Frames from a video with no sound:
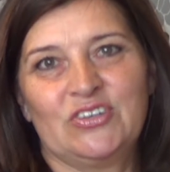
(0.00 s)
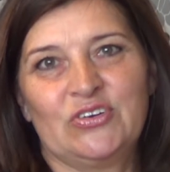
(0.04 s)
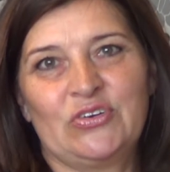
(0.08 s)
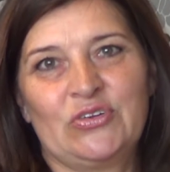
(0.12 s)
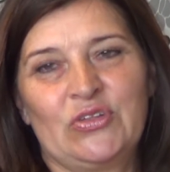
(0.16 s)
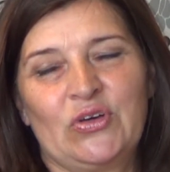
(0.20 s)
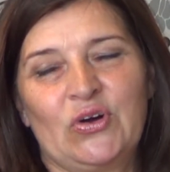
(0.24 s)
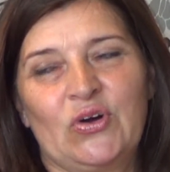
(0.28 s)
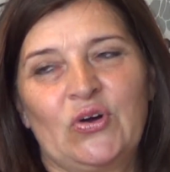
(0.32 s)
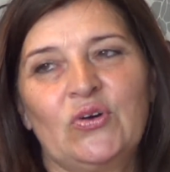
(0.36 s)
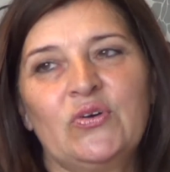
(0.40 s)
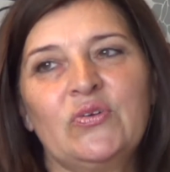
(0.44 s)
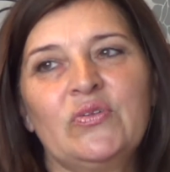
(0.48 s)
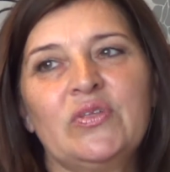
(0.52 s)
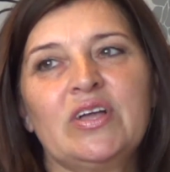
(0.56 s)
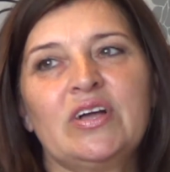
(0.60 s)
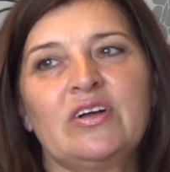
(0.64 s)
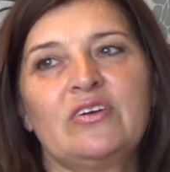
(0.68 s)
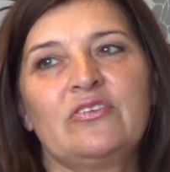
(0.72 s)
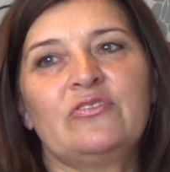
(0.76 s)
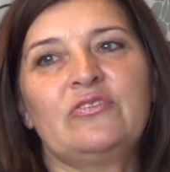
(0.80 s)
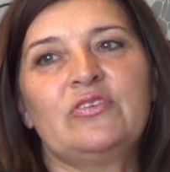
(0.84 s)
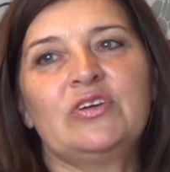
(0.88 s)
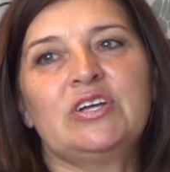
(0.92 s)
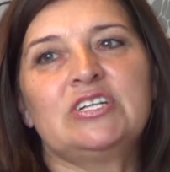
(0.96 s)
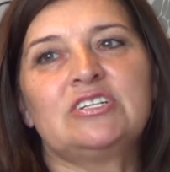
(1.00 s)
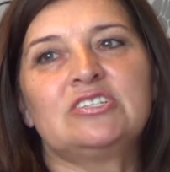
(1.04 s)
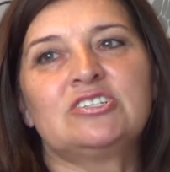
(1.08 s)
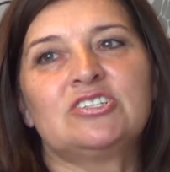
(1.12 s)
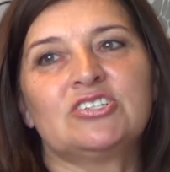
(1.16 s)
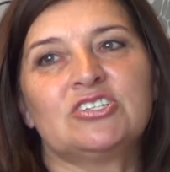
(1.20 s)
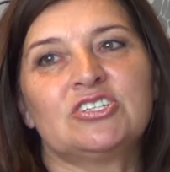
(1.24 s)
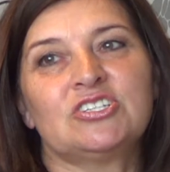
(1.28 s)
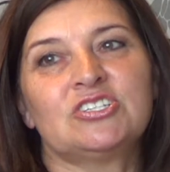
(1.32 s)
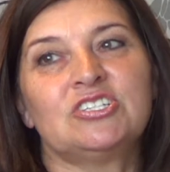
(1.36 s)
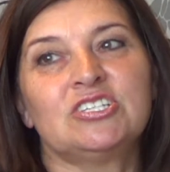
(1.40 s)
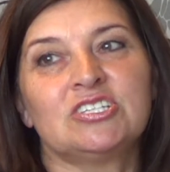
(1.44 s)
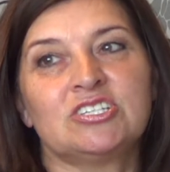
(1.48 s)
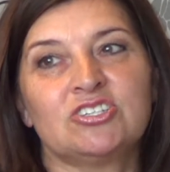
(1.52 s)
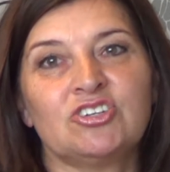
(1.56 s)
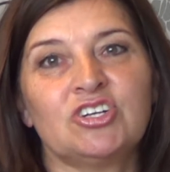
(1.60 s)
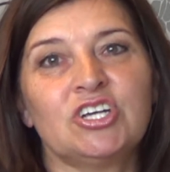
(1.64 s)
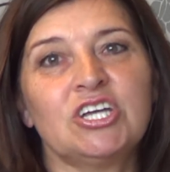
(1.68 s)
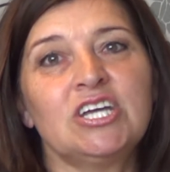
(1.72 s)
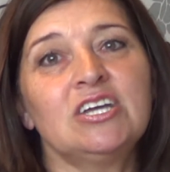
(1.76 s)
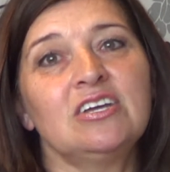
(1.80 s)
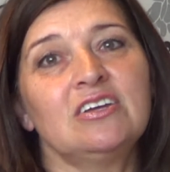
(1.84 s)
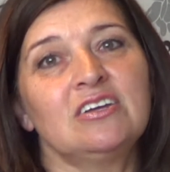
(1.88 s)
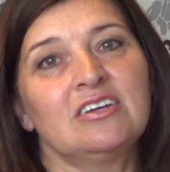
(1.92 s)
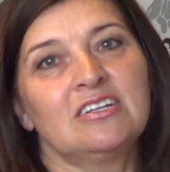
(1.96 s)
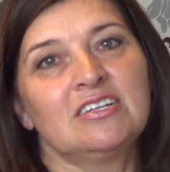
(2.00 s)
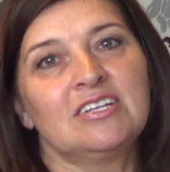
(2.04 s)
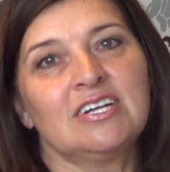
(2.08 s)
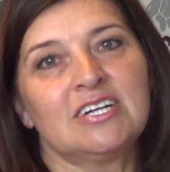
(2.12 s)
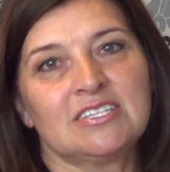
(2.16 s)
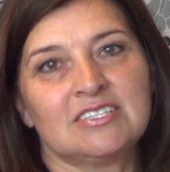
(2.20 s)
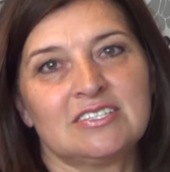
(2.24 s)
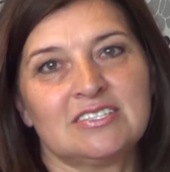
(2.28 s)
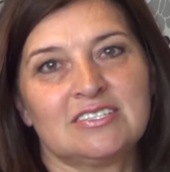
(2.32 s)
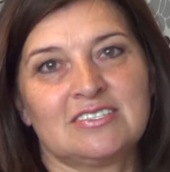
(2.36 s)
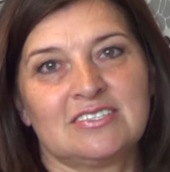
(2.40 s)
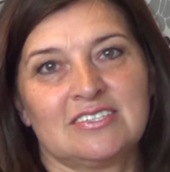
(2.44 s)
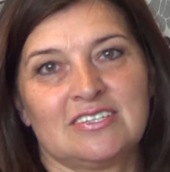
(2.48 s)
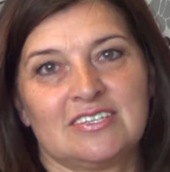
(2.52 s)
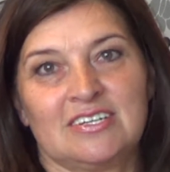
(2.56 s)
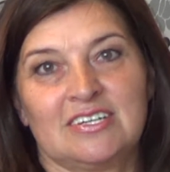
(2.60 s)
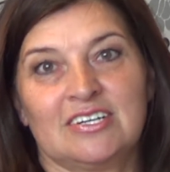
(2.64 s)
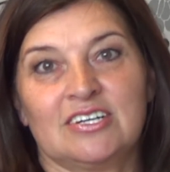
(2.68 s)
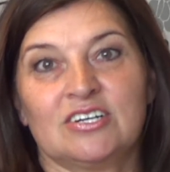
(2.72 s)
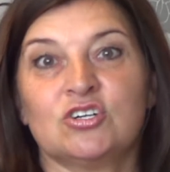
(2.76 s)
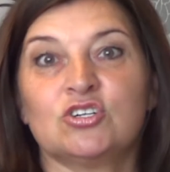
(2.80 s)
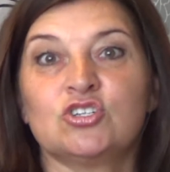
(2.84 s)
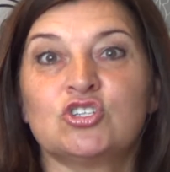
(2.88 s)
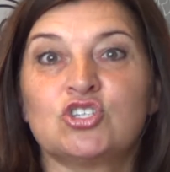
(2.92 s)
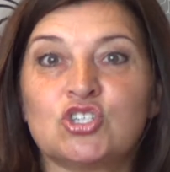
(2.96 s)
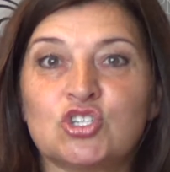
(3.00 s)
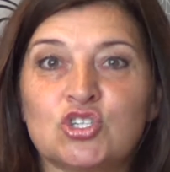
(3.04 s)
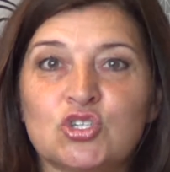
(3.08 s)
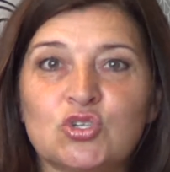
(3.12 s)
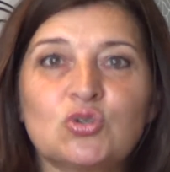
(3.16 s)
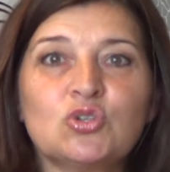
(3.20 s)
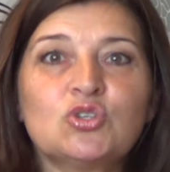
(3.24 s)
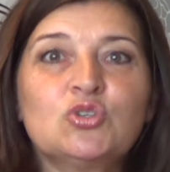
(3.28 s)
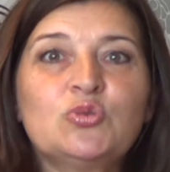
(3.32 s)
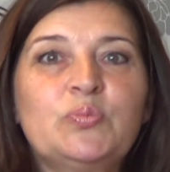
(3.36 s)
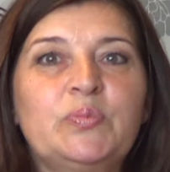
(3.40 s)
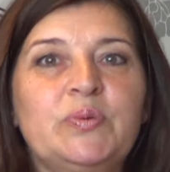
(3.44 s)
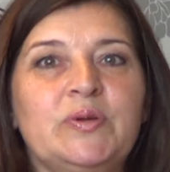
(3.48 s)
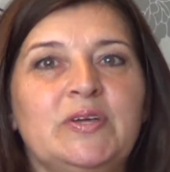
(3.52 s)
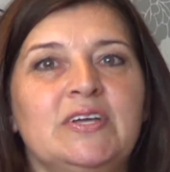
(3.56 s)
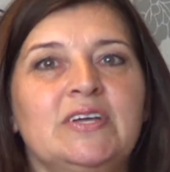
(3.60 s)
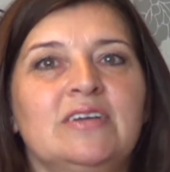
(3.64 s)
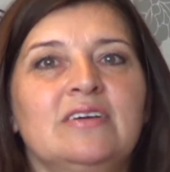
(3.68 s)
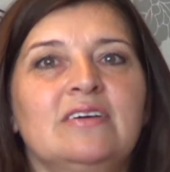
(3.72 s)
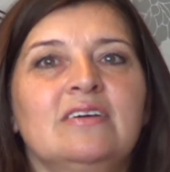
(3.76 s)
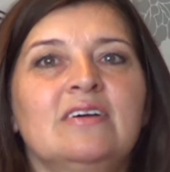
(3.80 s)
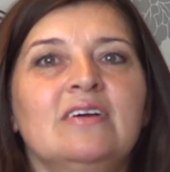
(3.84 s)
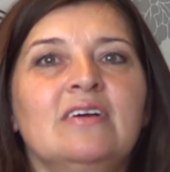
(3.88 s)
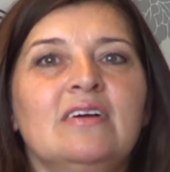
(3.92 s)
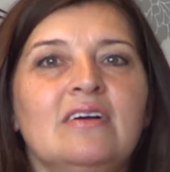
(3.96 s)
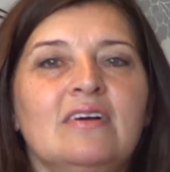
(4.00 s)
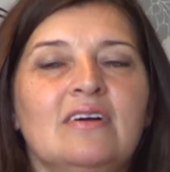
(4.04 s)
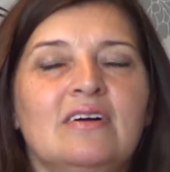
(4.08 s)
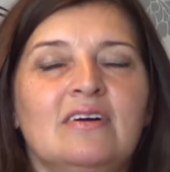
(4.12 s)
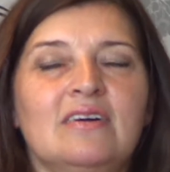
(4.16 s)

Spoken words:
you know, with a degree that should be